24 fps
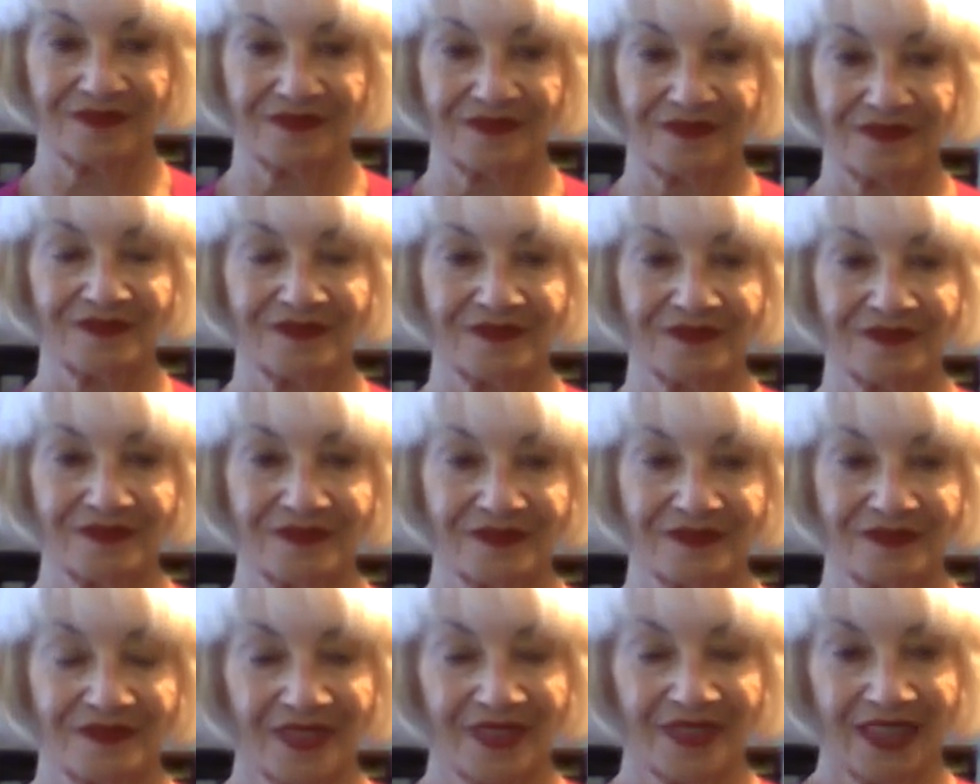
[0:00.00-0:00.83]

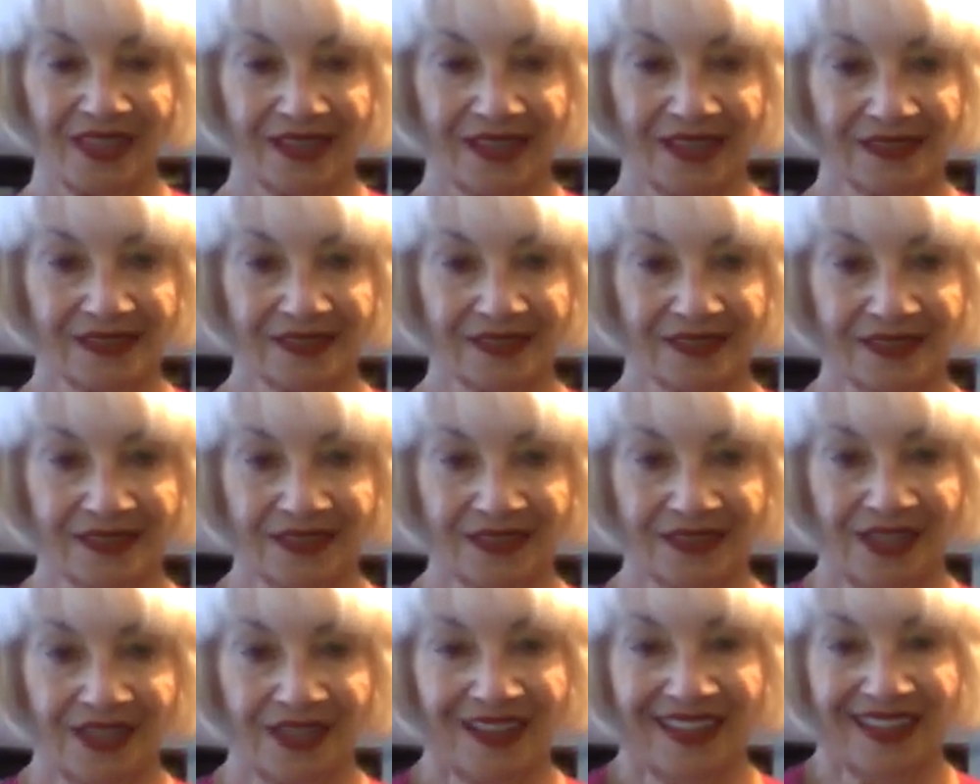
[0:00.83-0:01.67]

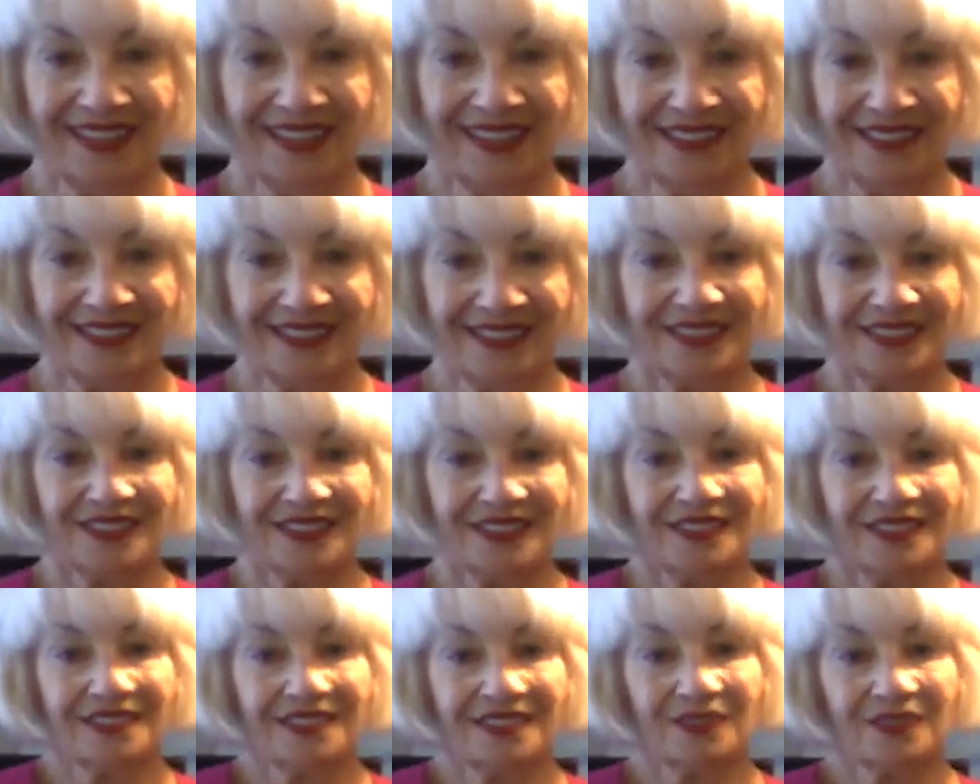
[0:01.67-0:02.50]

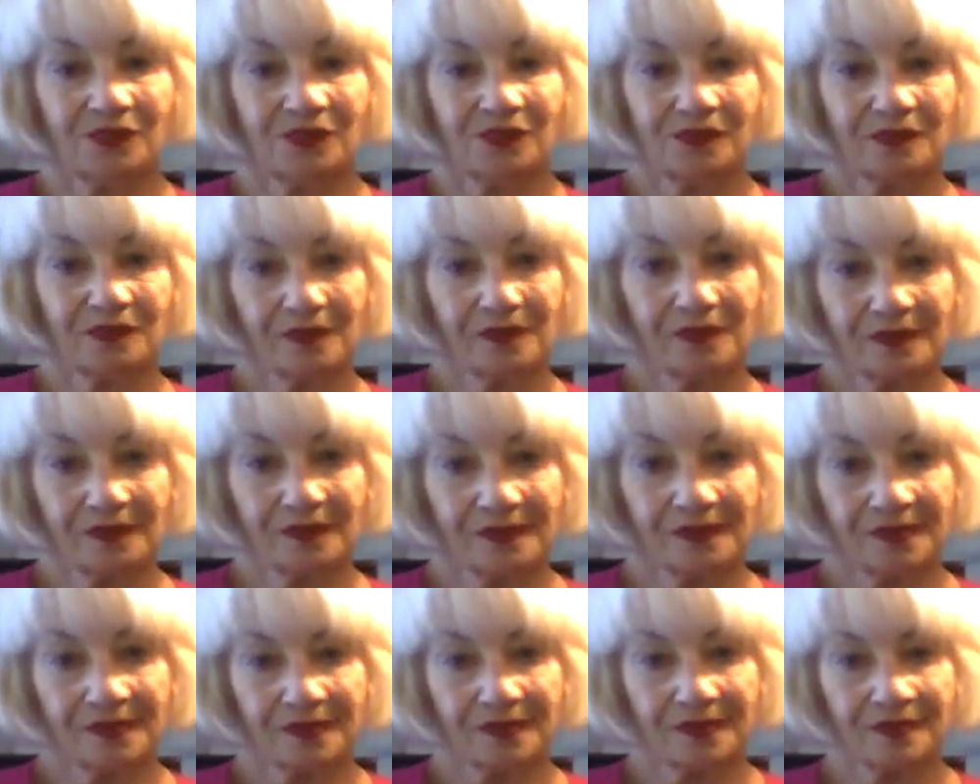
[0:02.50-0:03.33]

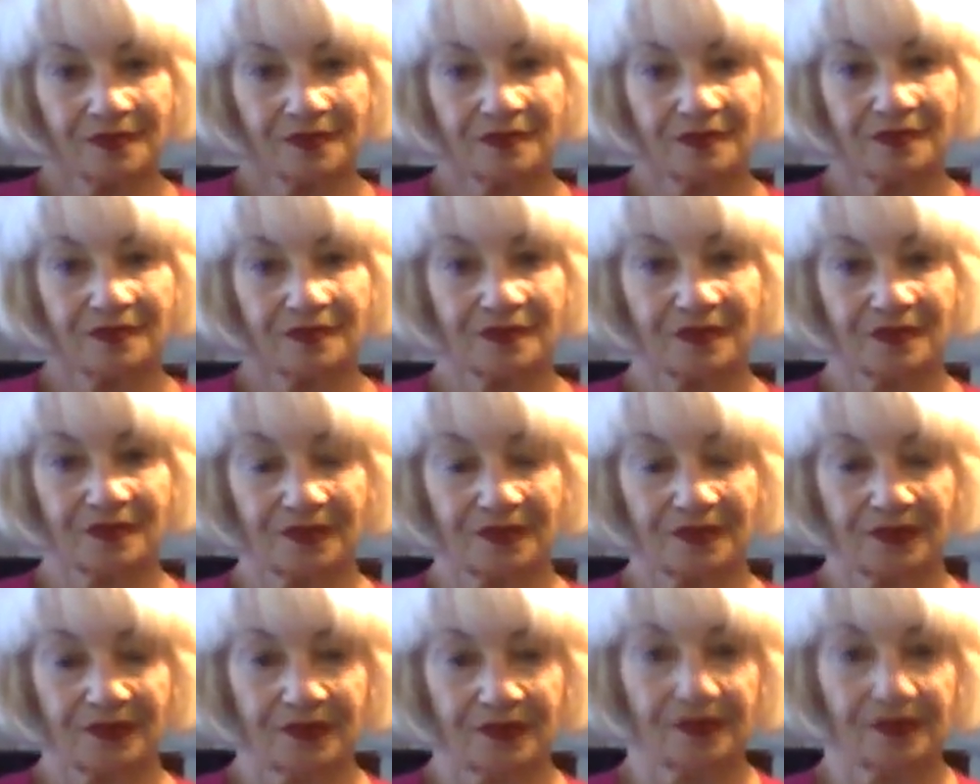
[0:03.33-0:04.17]

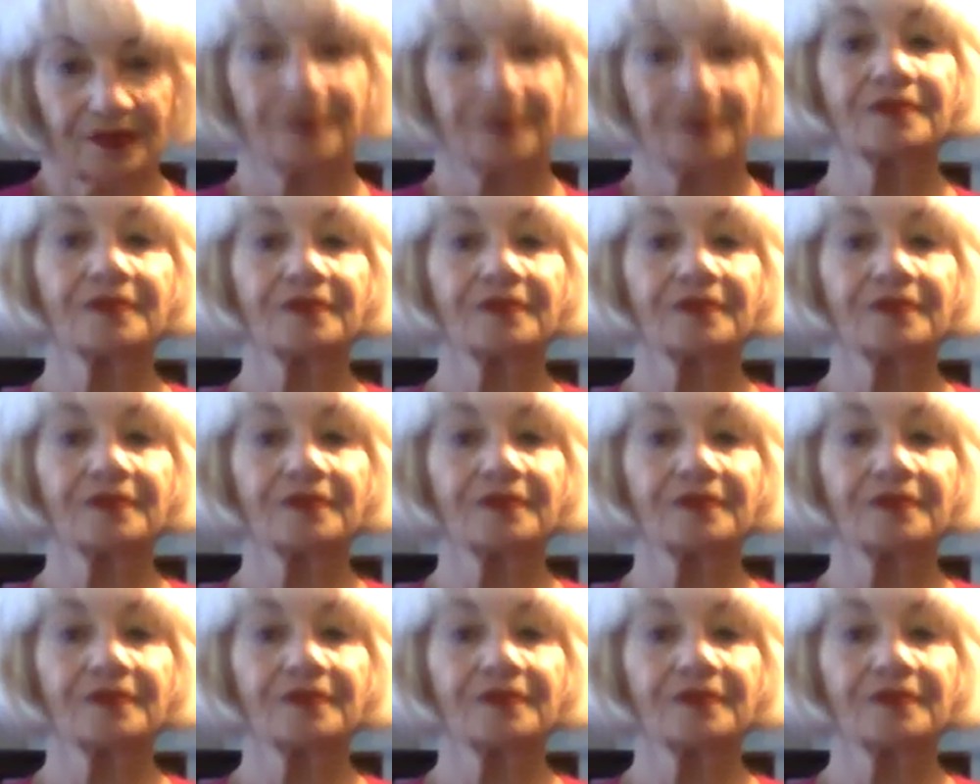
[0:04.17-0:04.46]
This person isn't speaking.